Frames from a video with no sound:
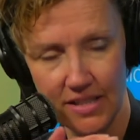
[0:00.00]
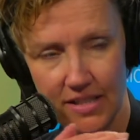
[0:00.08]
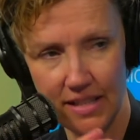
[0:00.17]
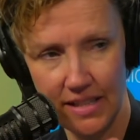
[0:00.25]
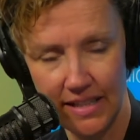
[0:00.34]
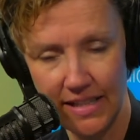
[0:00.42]

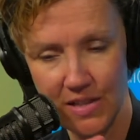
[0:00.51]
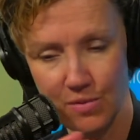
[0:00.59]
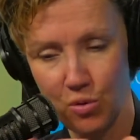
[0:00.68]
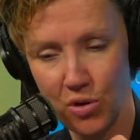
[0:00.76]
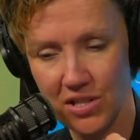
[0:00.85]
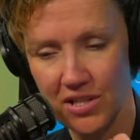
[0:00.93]
uh, it's
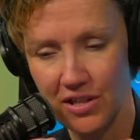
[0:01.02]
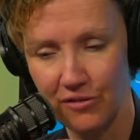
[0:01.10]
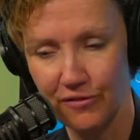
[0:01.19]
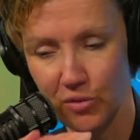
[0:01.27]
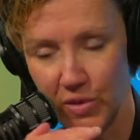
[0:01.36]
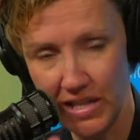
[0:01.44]
important to know
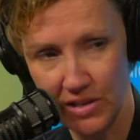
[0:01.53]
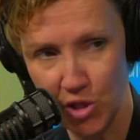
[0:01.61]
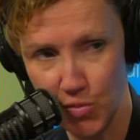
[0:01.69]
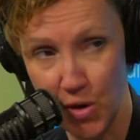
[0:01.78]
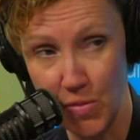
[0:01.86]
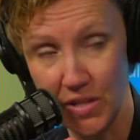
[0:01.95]
for research
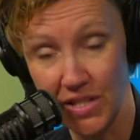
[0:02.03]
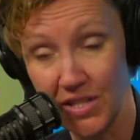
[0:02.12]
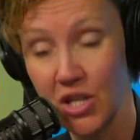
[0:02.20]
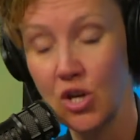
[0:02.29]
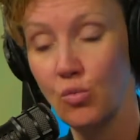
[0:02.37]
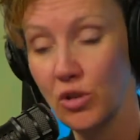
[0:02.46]

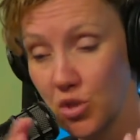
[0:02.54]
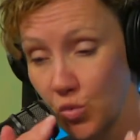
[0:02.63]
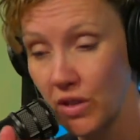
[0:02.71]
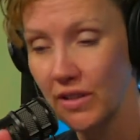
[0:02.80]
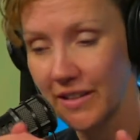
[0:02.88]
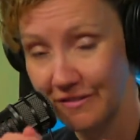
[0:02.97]
purposes, which
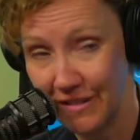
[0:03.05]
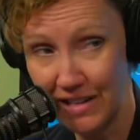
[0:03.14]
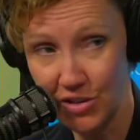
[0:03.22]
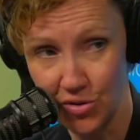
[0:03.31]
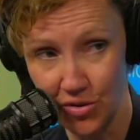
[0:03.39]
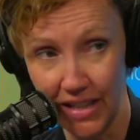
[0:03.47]
will
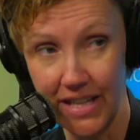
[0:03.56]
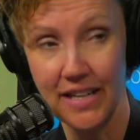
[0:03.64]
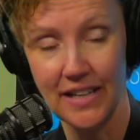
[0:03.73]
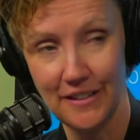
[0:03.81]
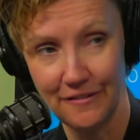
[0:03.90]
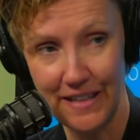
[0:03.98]
eventually
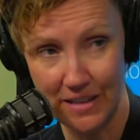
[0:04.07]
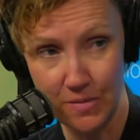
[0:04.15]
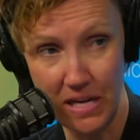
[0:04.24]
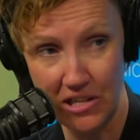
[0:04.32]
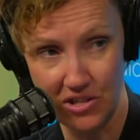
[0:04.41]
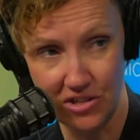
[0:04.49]
affect
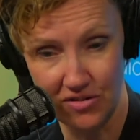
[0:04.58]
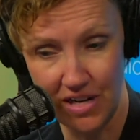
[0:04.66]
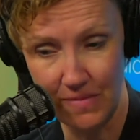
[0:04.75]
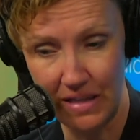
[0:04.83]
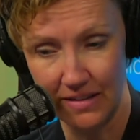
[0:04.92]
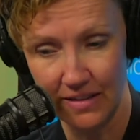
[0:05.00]
patient
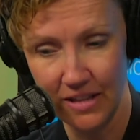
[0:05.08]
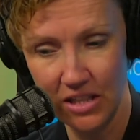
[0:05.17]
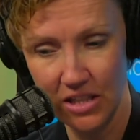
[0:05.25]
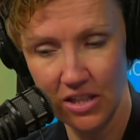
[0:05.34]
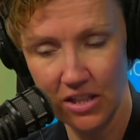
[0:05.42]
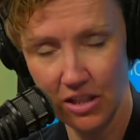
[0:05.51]
treatment.
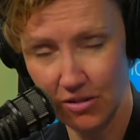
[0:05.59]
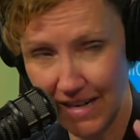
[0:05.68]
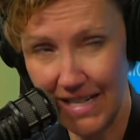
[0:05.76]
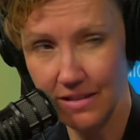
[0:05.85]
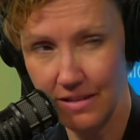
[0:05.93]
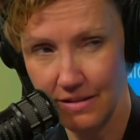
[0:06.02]

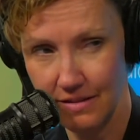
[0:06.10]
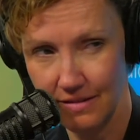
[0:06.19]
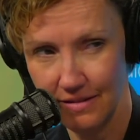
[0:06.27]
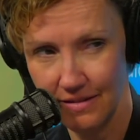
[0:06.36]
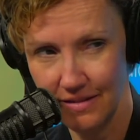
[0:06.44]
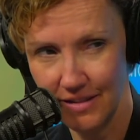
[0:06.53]
Correct?
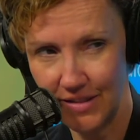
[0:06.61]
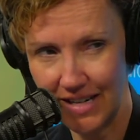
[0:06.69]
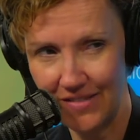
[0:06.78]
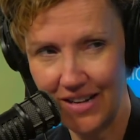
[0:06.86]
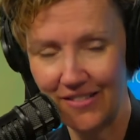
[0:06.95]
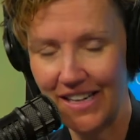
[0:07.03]
Do sure. I
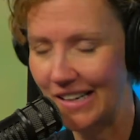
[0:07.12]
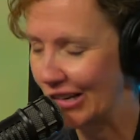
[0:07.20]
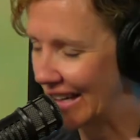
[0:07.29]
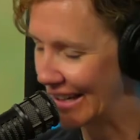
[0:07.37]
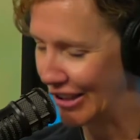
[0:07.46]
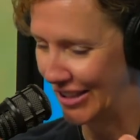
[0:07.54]
have that right?
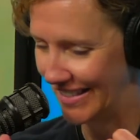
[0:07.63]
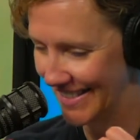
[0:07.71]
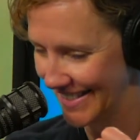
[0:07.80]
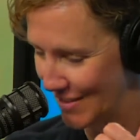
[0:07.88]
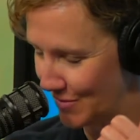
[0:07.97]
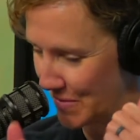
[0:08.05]
Okay, good. I
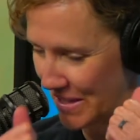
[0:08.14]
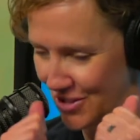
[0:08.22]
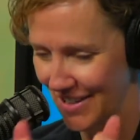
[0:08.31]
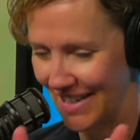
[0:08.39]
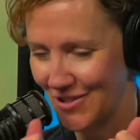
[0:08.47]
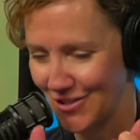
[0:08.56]
want to make
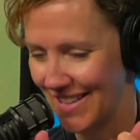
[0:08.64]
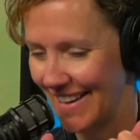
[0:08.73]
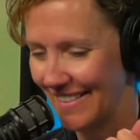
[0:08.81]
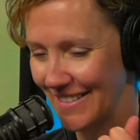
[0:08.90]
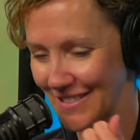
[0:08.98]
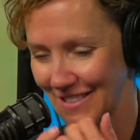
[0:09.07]
sure right. I
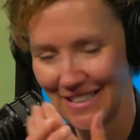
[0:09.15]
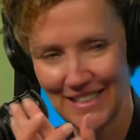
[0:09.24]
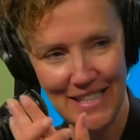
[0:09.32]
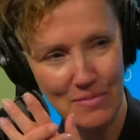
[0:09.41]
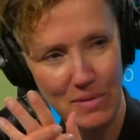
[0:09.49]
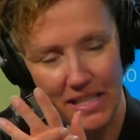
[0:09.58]
understand this. Right, right.
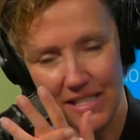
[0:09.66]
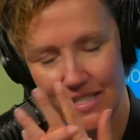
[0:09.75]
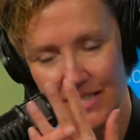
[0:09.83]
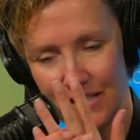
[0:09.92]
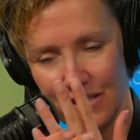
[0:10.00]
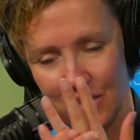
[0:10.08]
But is
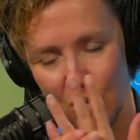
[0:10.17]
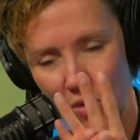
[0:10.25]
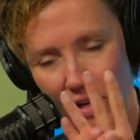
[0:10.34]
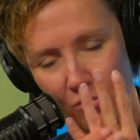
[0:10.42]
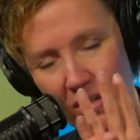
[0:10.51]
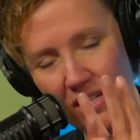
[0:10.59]
so
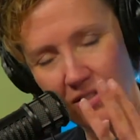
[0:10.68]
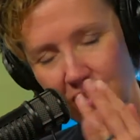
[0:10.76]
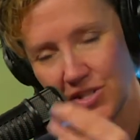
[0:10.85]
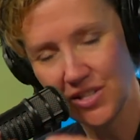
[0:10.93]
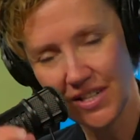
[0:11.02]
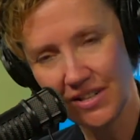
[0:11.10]
what
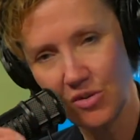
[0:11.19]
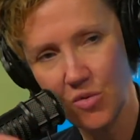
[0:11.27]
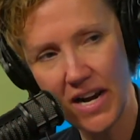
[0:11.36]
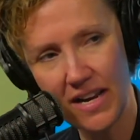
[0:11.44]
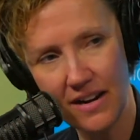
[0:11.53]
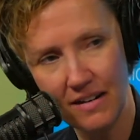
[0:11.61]
research is
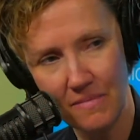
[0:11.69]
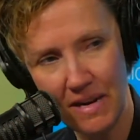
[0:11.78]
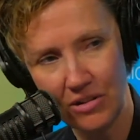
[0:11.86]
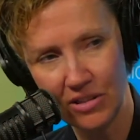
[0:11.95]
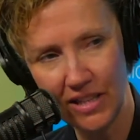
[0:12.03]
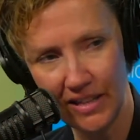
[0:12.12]
underway here at
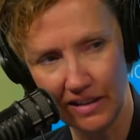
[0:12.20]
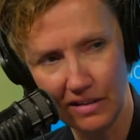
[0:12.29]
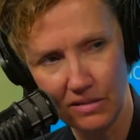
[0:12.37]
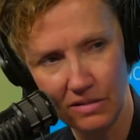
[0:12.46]
Mayo Clinic?